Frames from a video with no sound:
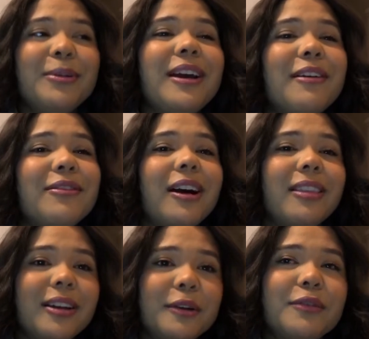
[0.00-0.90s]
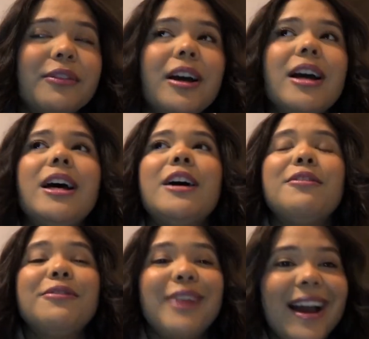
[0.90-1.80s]
we have a lot of
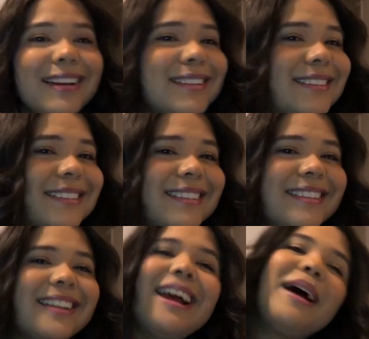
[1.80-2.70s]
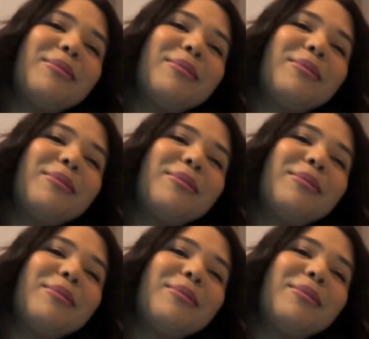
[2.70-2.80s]
facts that I